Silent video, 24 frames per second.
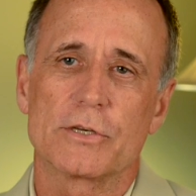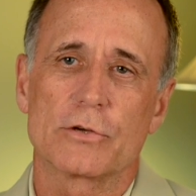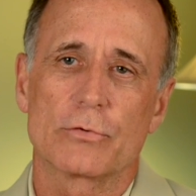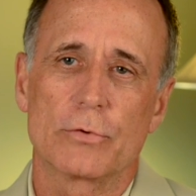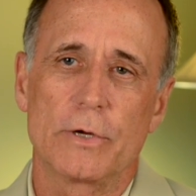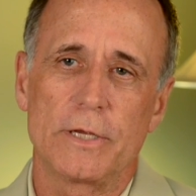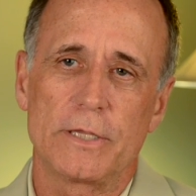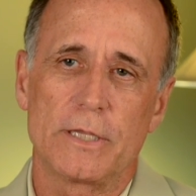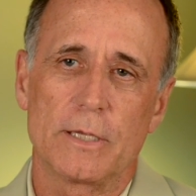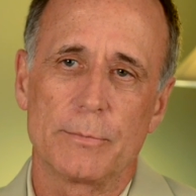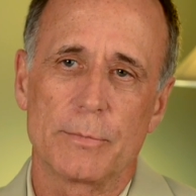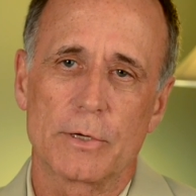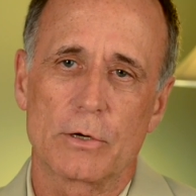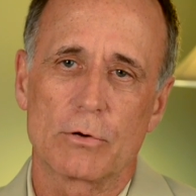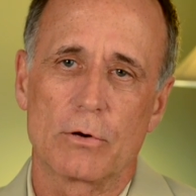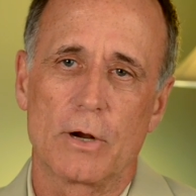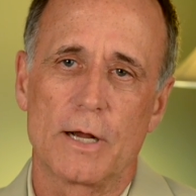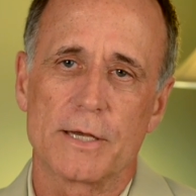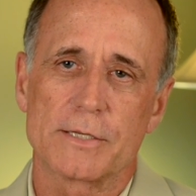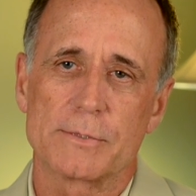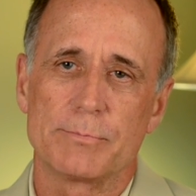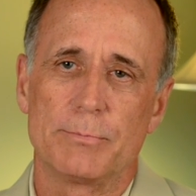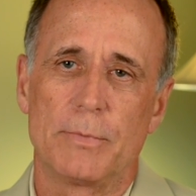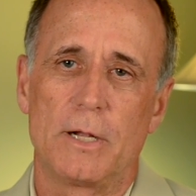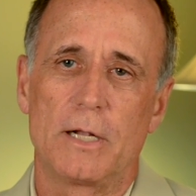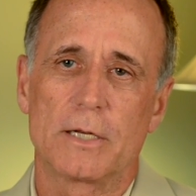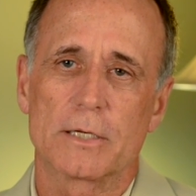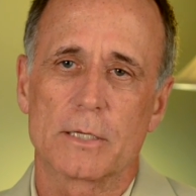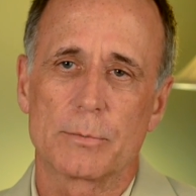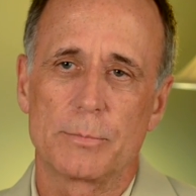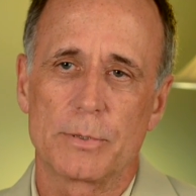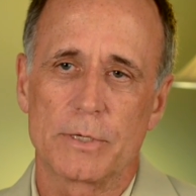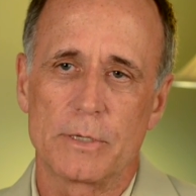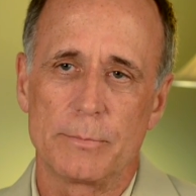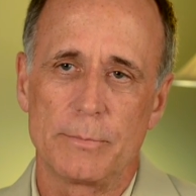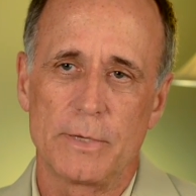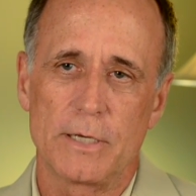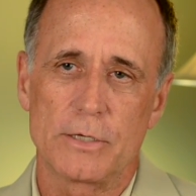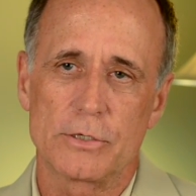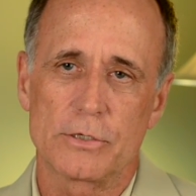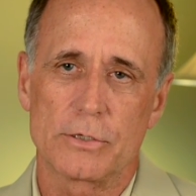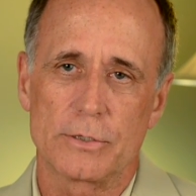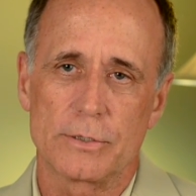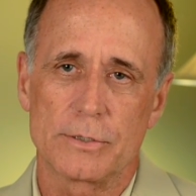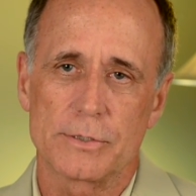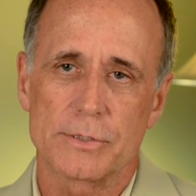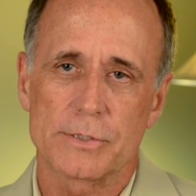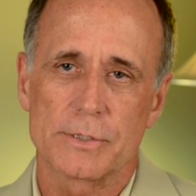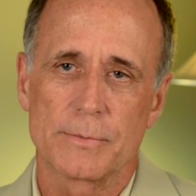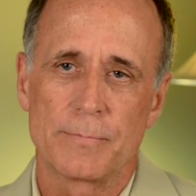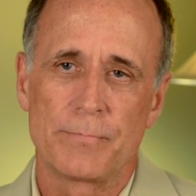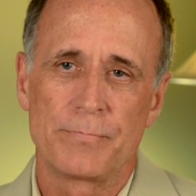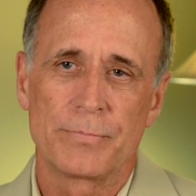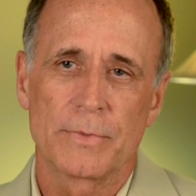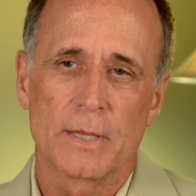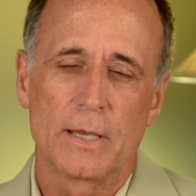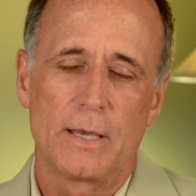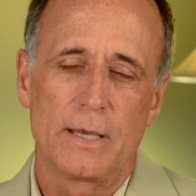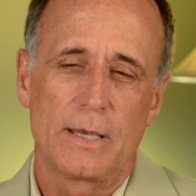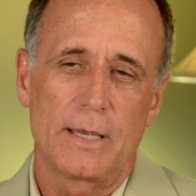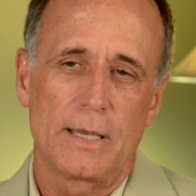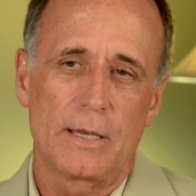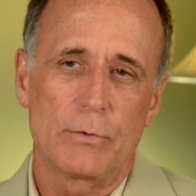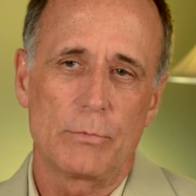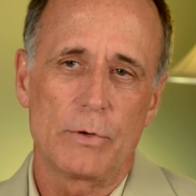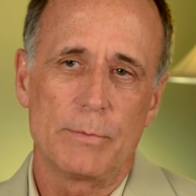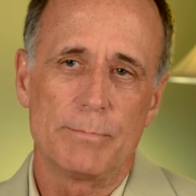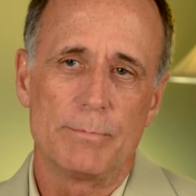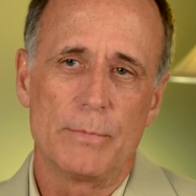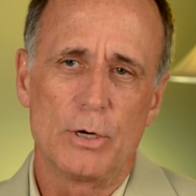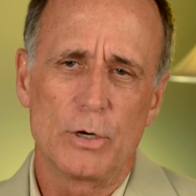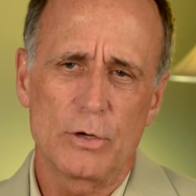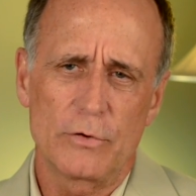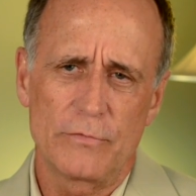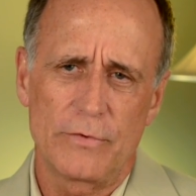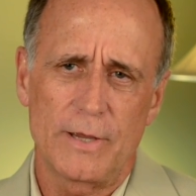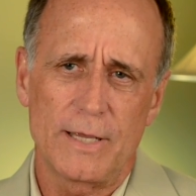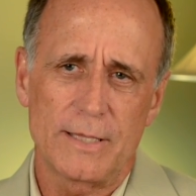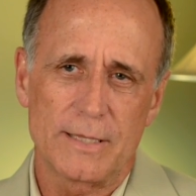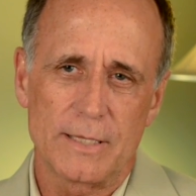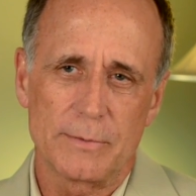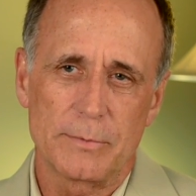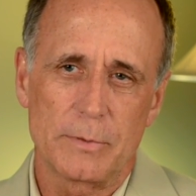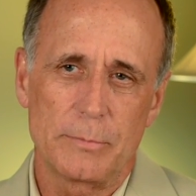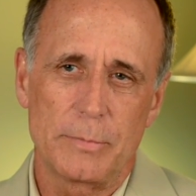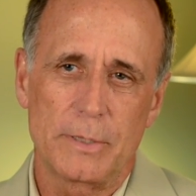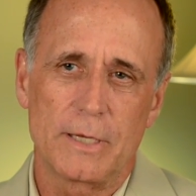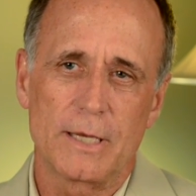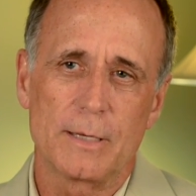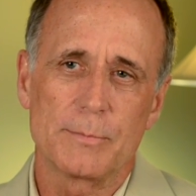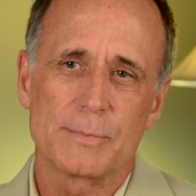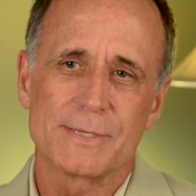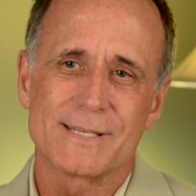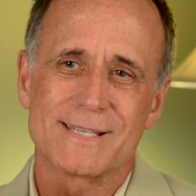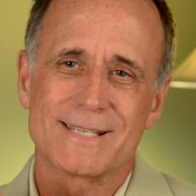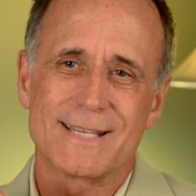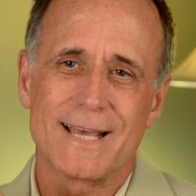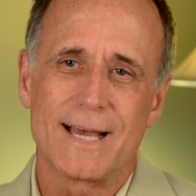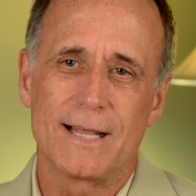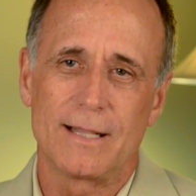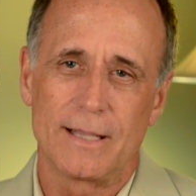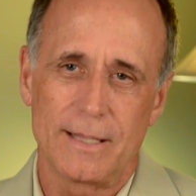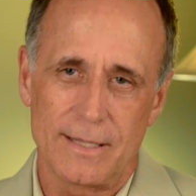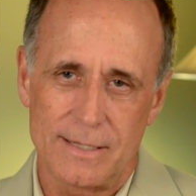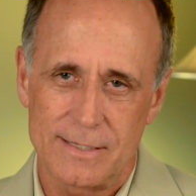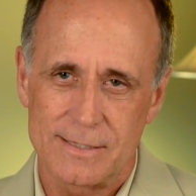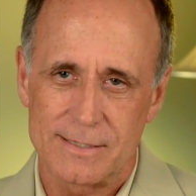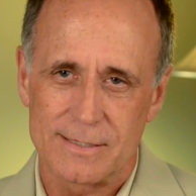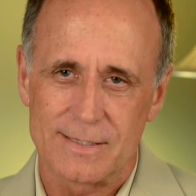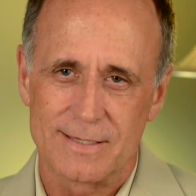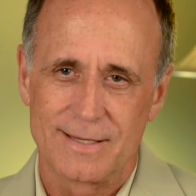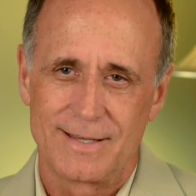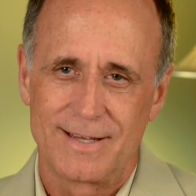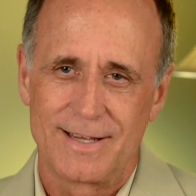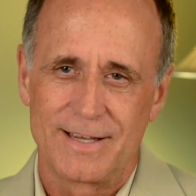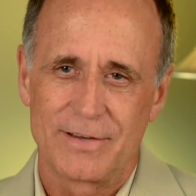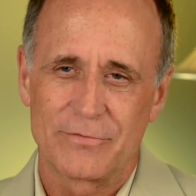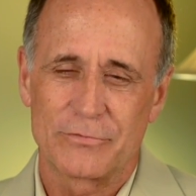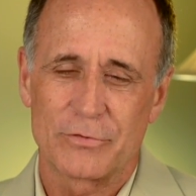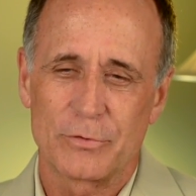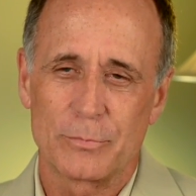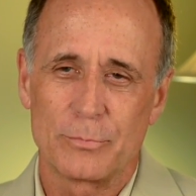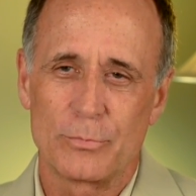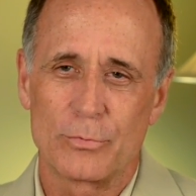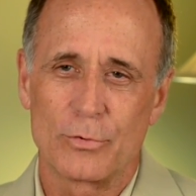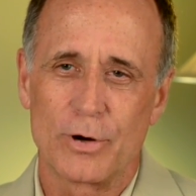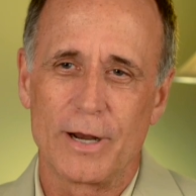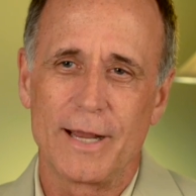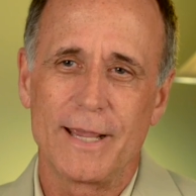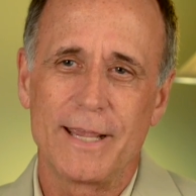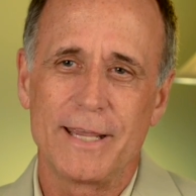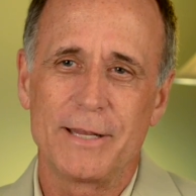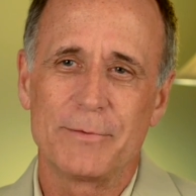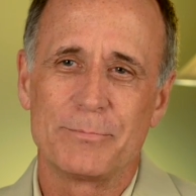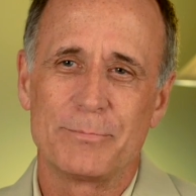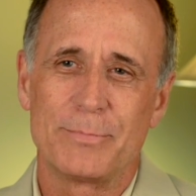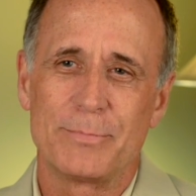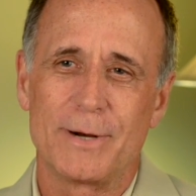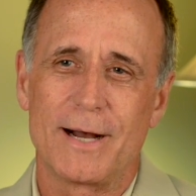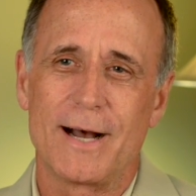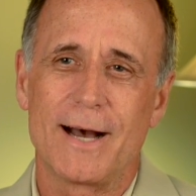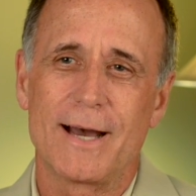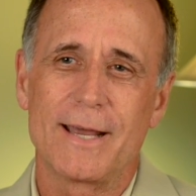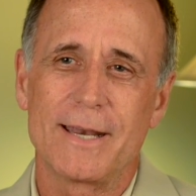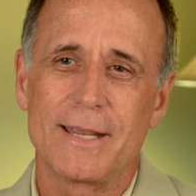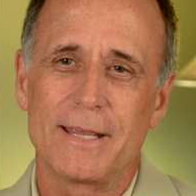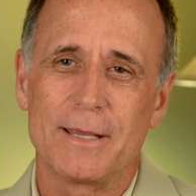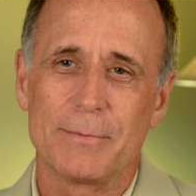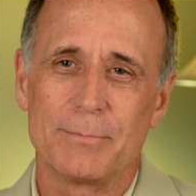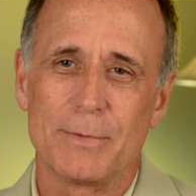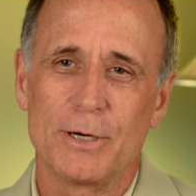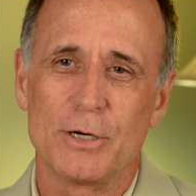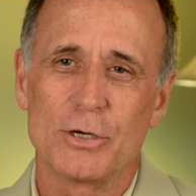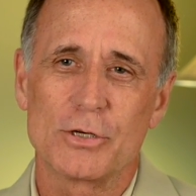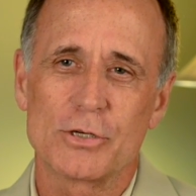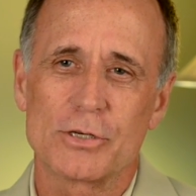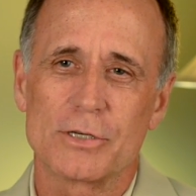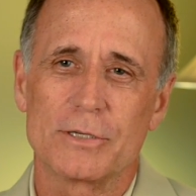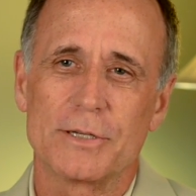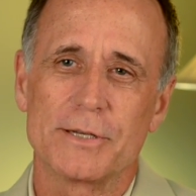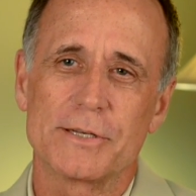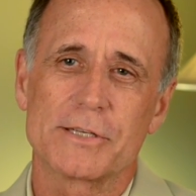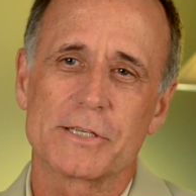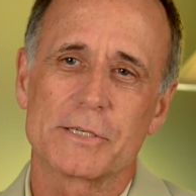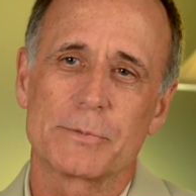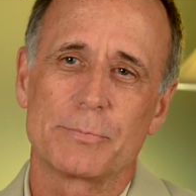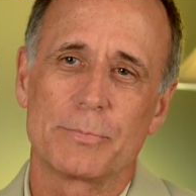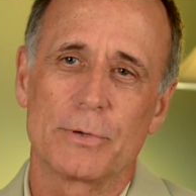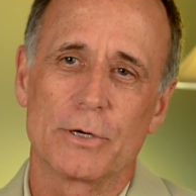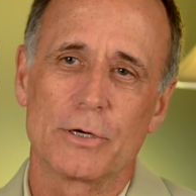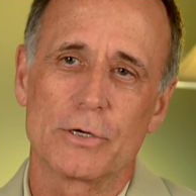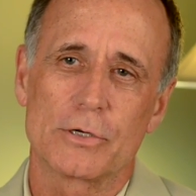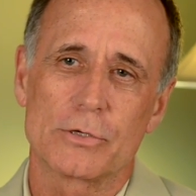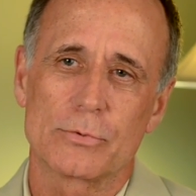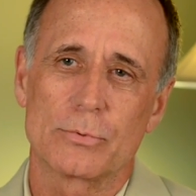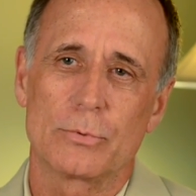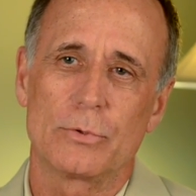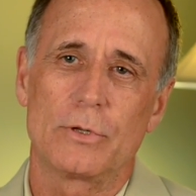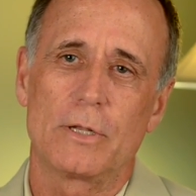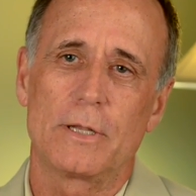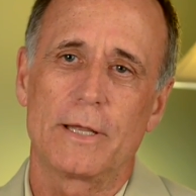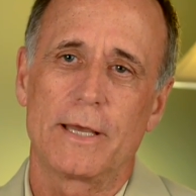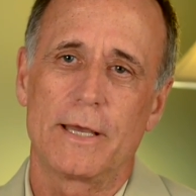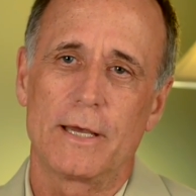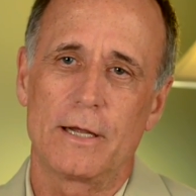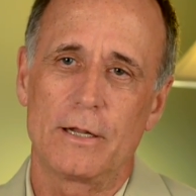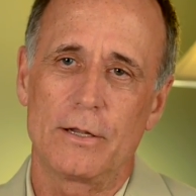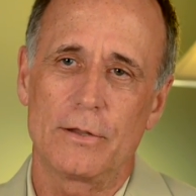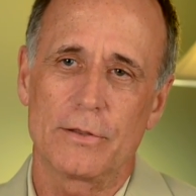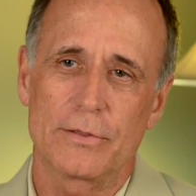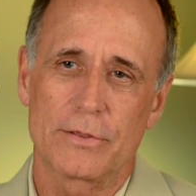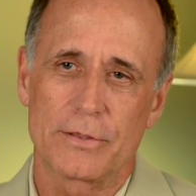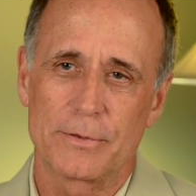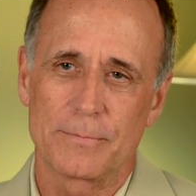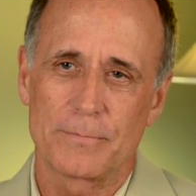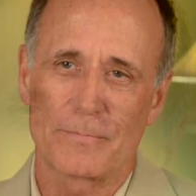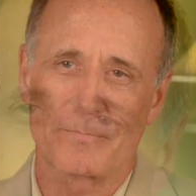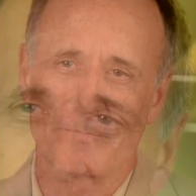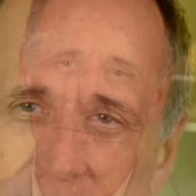and treat them across multiple dimensions, and we motivate them to become zealots for brain, body, emotional, and spiritual health.